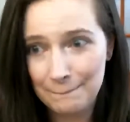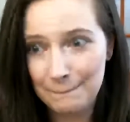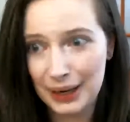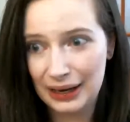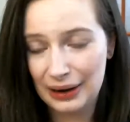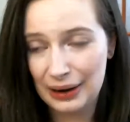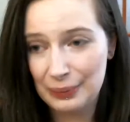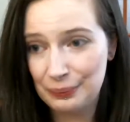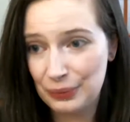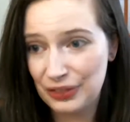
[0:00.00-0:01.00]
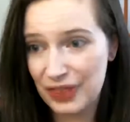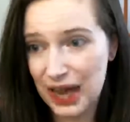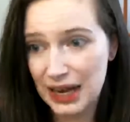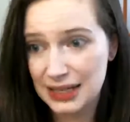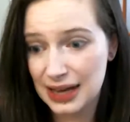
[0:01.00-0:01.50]
But with that,
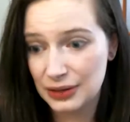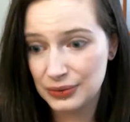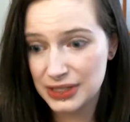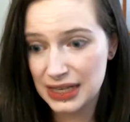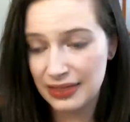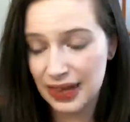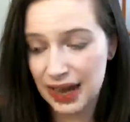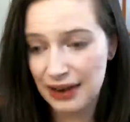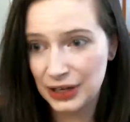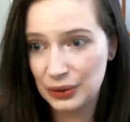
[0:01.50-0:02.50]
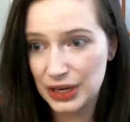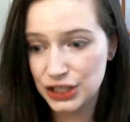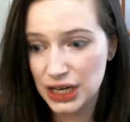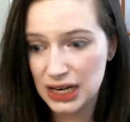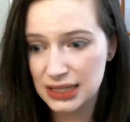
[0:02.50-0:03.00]
I don't see that I have any
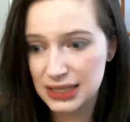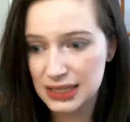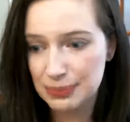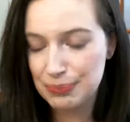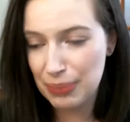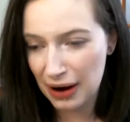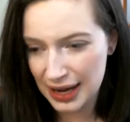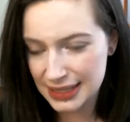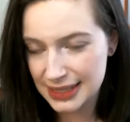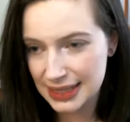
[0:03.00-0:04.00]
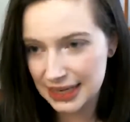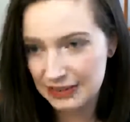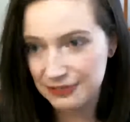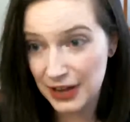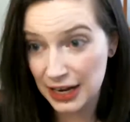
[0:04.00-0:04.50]
questions. But
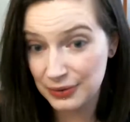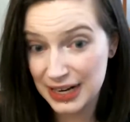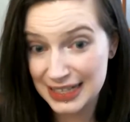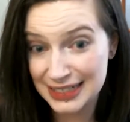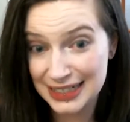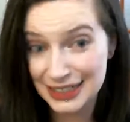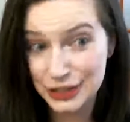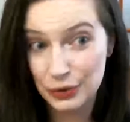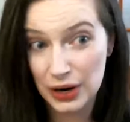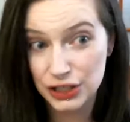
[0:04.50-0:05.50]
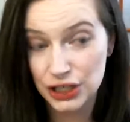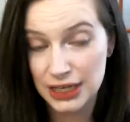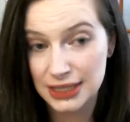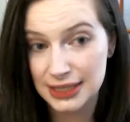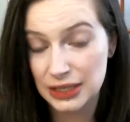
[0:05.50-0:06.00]
if anyone has any additional
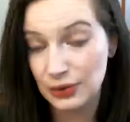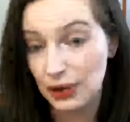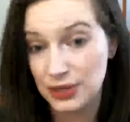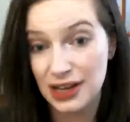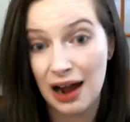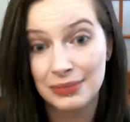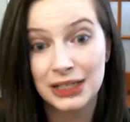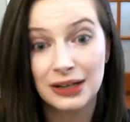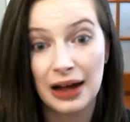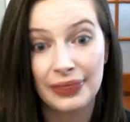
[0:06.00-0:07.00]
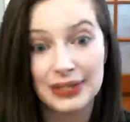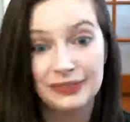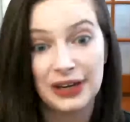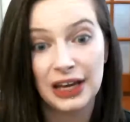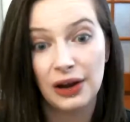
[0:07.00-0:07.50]
questions, you can always comment on this
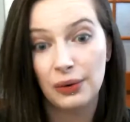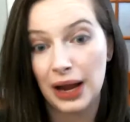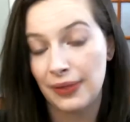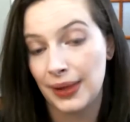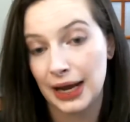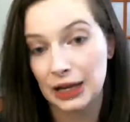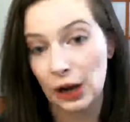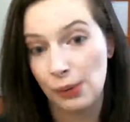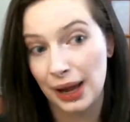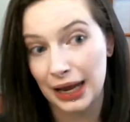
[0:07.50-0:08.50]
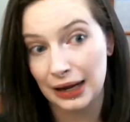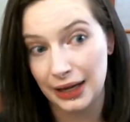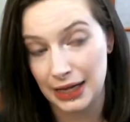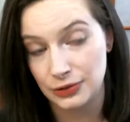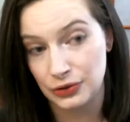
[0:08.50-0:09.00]
video, and then I can go back in and
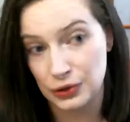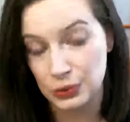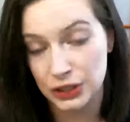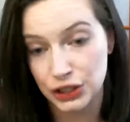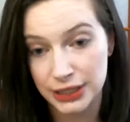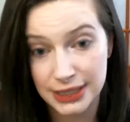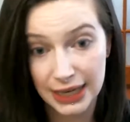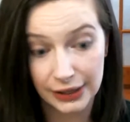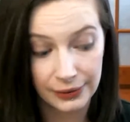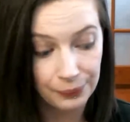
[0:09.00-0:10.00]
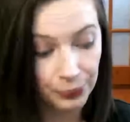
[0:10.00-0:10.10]
answer those questions later.